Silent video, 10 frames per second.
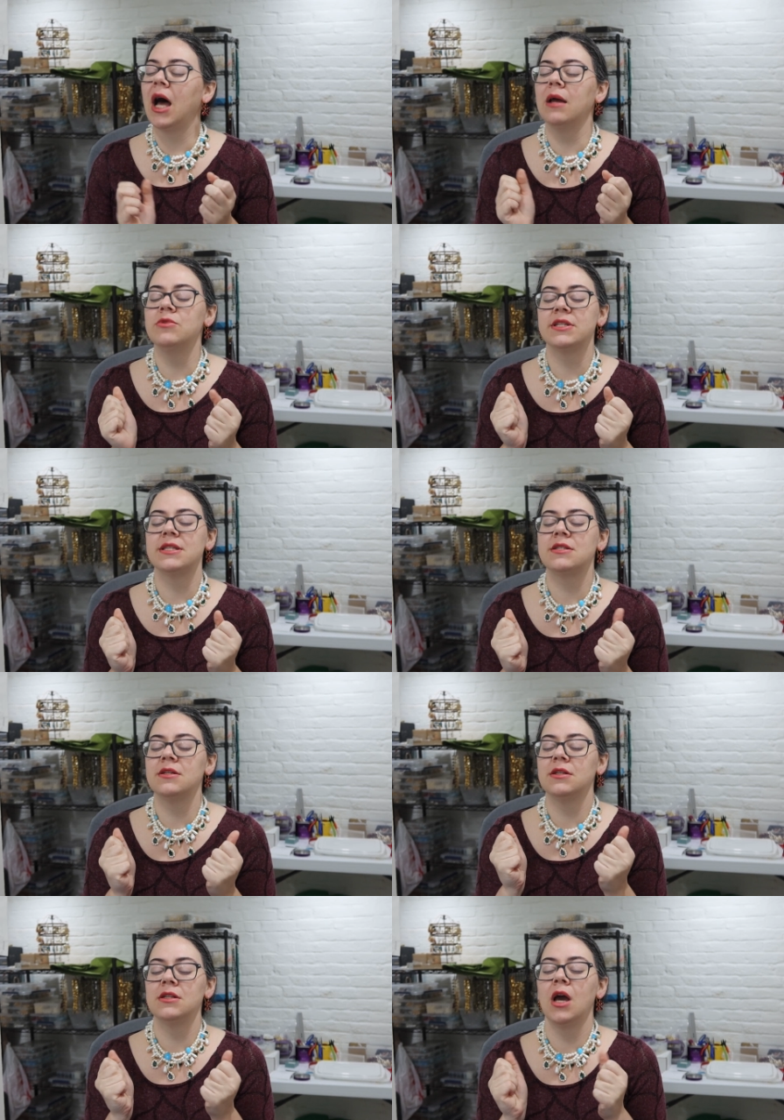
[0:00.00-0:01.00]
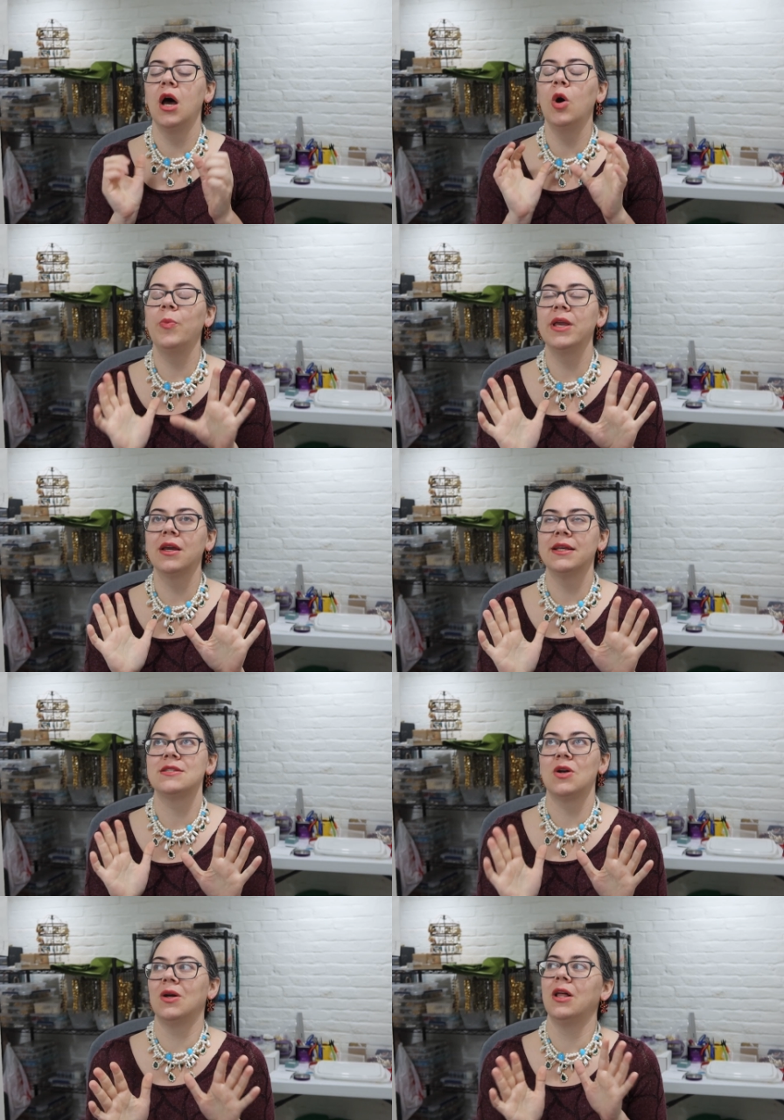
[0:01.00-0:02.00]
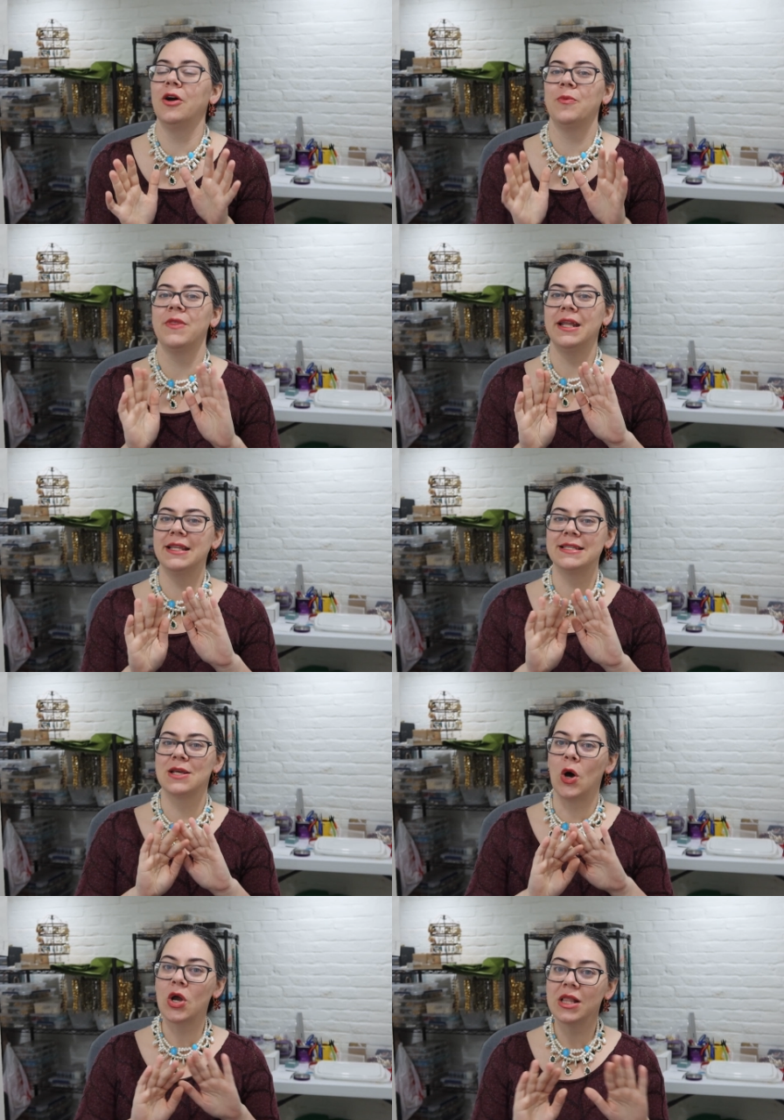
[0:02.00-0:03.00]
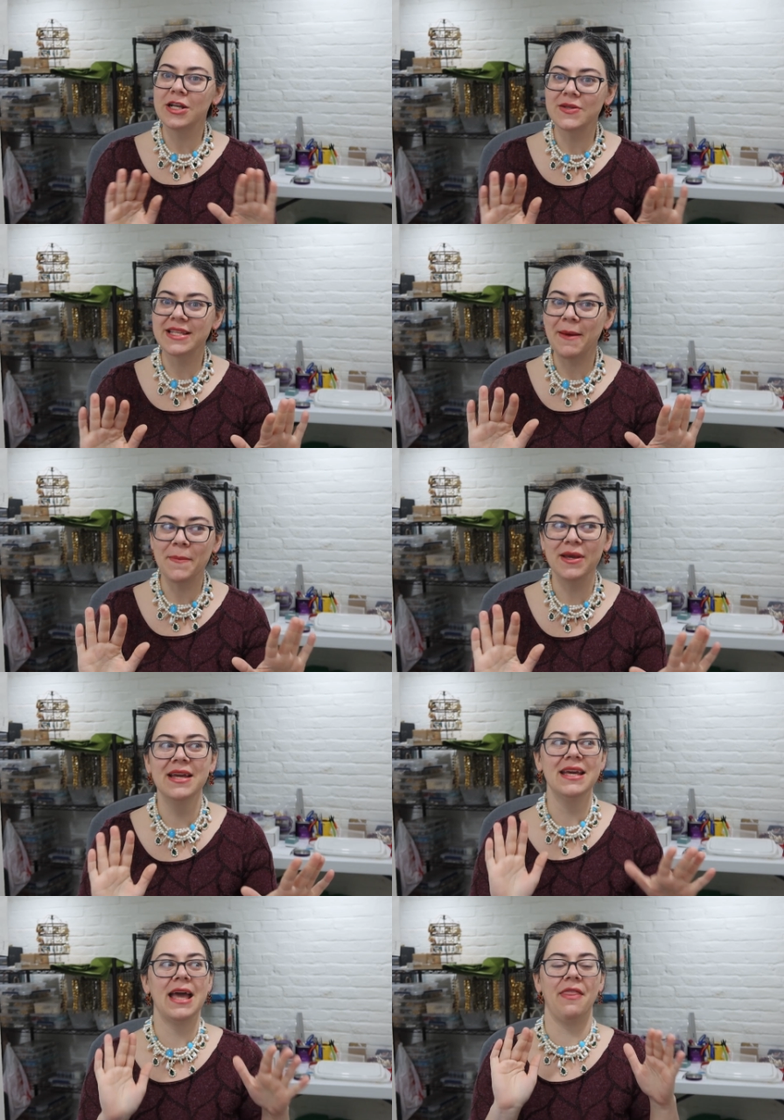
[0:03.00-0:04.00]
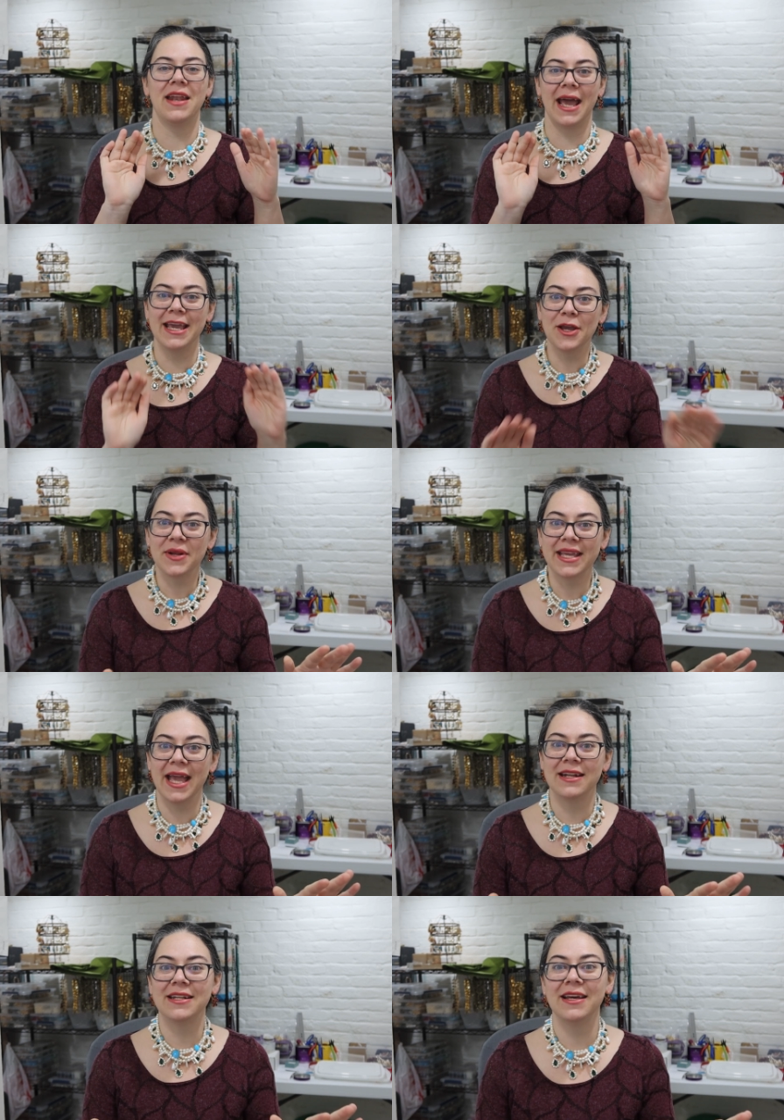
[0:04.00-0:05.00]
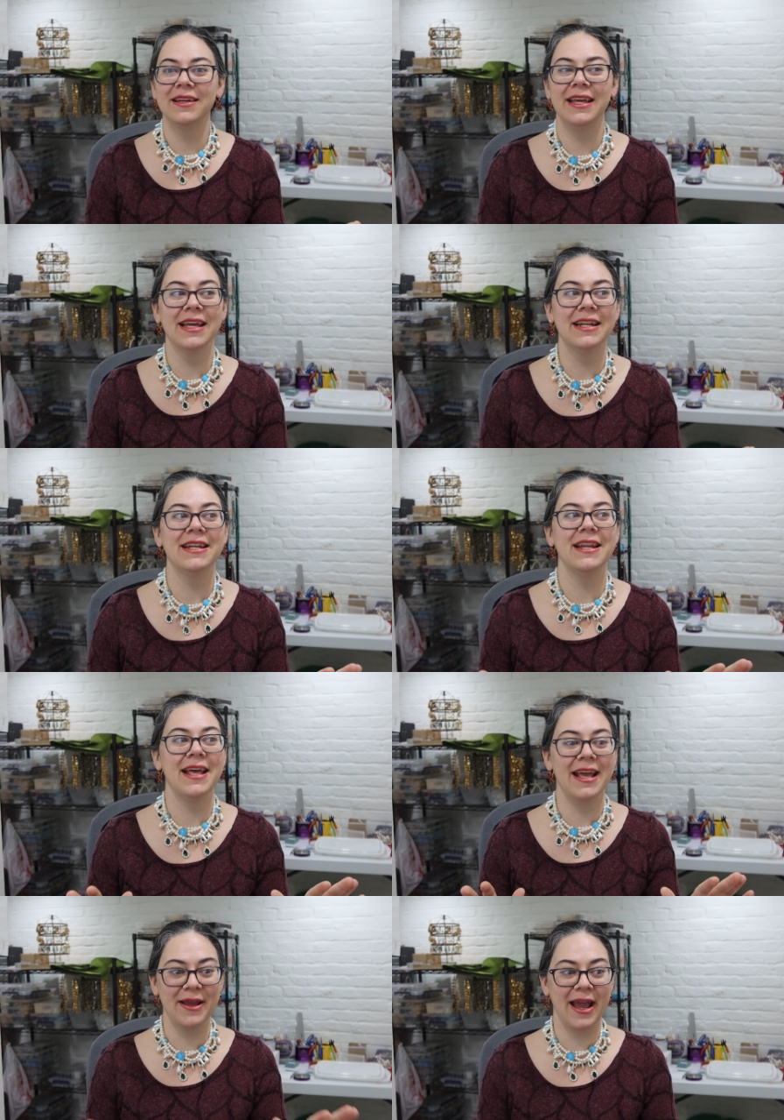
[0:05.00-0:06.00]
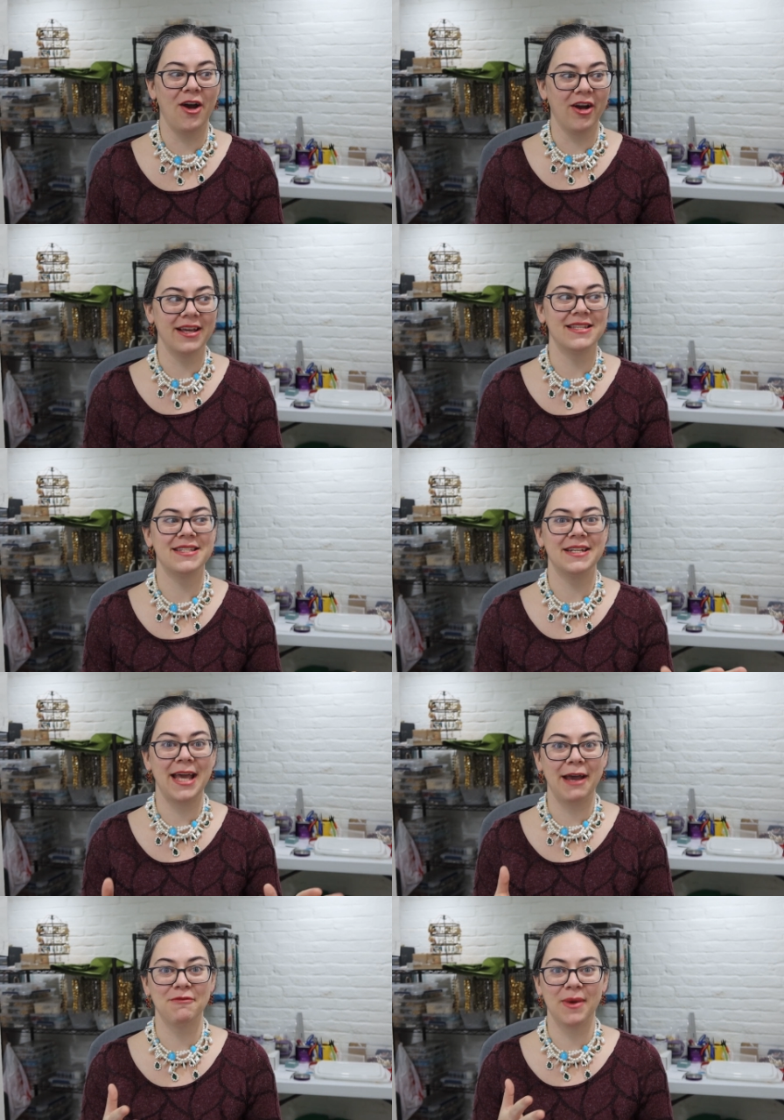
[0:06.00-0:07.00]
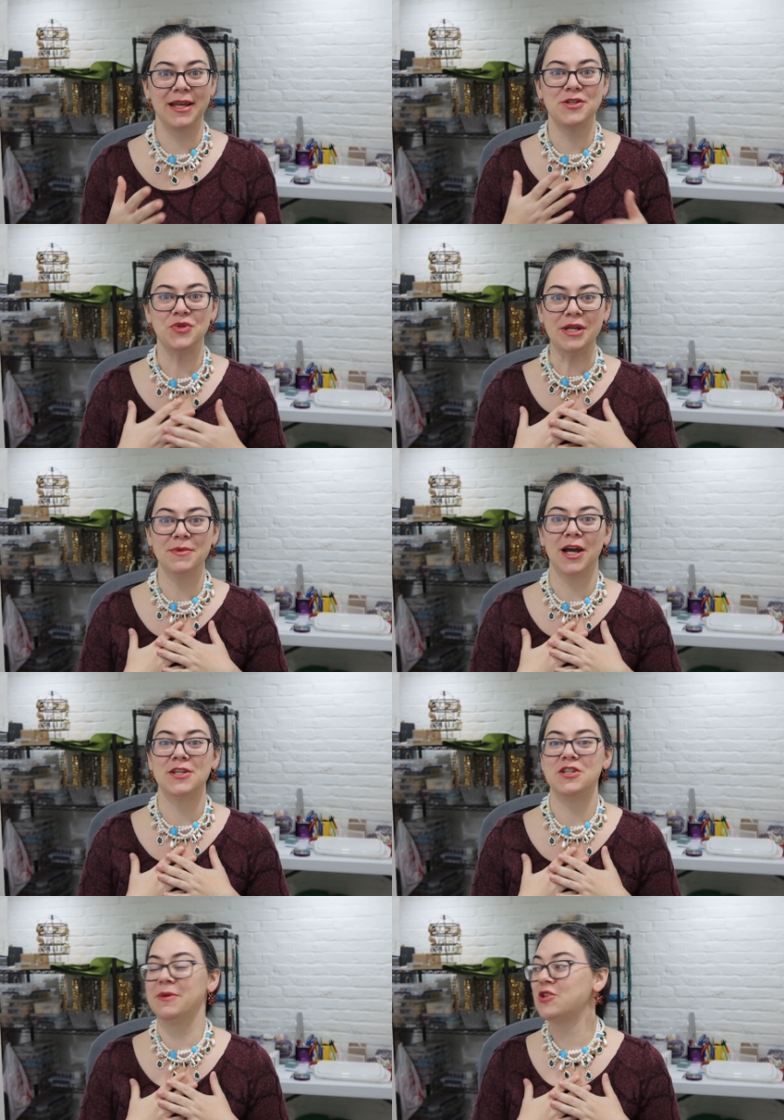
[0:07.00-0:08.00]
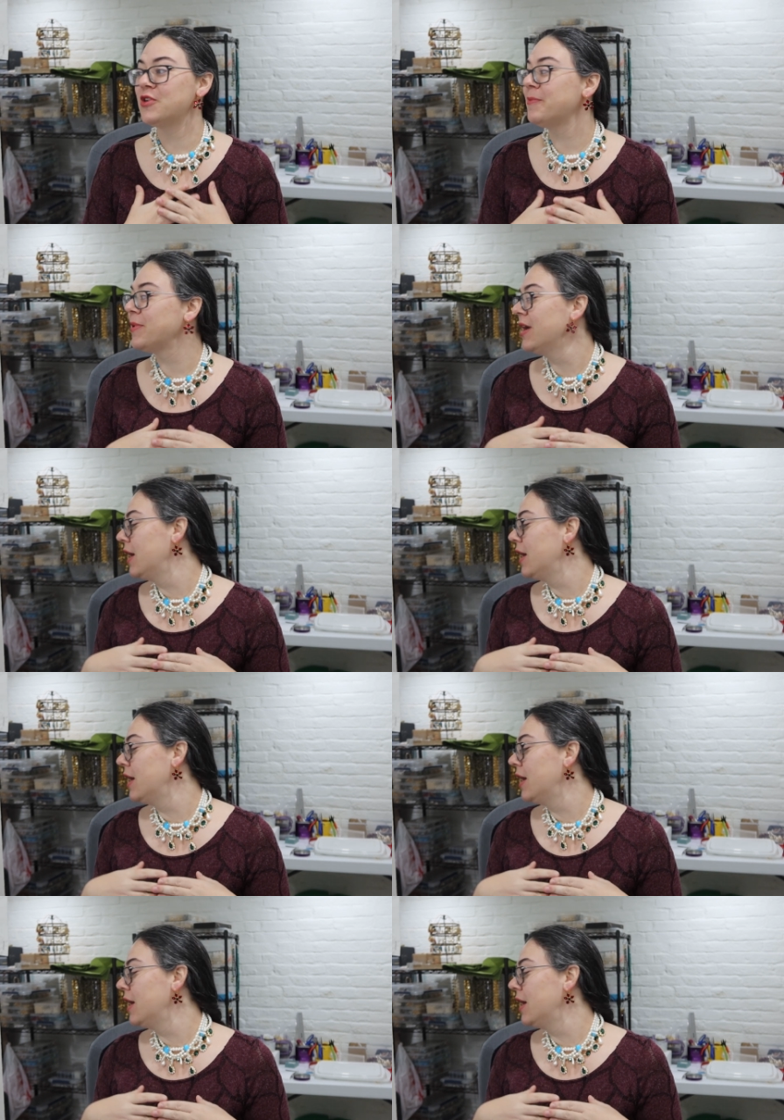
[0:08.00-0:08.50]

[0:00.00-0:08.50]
I'm just hoping against all hope that this all clears up and that I can go to Canada in August and have my dream costuming trip.